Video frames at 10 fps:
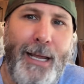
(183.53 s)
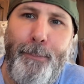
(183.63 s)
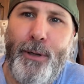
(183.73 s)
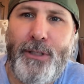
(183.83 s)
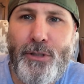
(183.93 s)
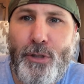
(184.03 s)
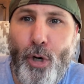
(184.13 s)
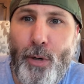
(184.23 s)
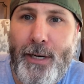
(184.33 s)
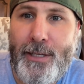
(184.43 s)
they put this
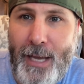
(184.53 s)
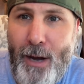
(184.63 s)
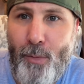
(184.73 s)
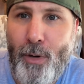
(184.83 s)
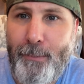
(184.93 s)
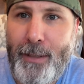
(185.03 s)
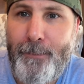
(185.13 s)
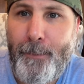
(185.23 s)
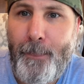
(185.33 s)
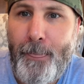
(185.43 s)
dude in the cell with me.
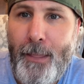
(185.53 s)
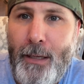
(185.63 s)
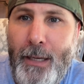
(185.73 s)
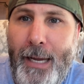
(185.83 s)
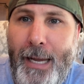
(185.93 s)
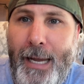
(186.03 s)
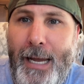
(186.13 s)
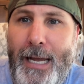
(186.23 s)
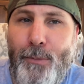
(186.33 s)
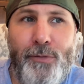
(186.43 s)

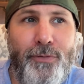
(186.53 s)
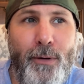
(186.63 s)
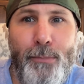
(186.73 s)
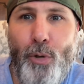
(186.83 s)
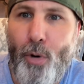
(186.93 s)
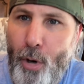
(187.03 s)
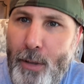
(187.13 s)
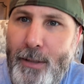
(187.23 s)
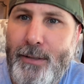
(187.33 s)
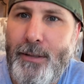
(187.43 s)
And he was from New
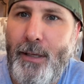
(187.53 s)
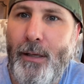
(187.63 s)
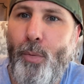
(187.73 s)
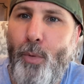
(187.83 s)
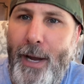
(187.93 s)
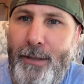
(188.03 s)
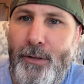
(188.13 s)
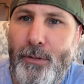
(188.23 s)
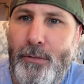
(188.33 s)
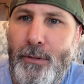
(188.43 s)
Orleans, a little white
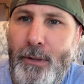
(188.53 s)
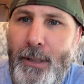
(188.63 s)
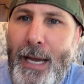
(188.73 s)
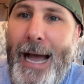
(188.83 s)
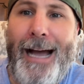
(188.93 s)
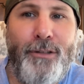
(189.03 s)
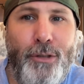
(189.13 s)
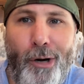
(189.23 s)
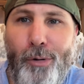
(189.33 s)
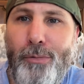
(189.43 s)
dude. I
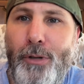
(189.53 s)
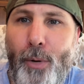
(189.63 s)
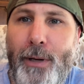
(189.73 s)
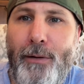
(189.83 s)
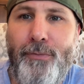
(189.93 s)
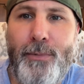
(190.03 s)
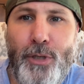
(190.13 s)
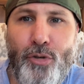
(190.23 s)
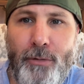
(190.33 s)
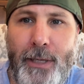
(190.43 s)
don't know him from the
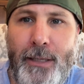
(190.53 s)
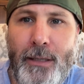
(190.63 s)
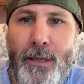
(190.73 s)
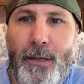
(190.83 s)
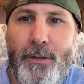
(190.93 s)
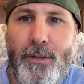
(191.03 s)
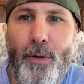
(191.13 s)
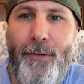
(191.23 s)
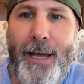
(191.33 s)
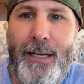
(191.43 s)
street. So
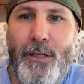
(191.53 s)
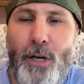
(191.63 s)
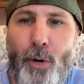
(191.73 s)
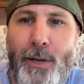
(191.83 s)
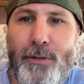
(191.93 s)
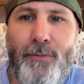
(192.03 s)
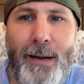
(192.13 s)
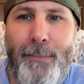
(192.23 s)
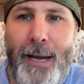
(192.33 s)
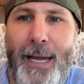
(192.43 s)
if I didn't know he was
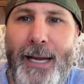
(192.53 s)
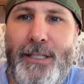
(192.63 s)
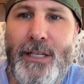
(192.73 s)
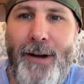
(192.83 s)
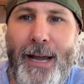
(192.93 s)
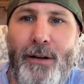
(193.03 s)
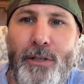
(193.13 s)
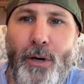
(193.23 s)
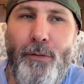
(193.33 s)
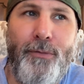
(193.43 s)
around my age, and if I don't
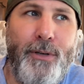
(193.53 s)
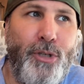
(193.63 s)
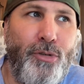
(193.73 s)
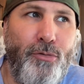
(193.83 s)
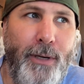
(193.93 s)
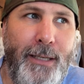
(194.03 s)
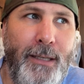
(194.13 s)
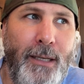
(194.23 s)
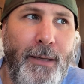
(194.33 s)
know him from the street,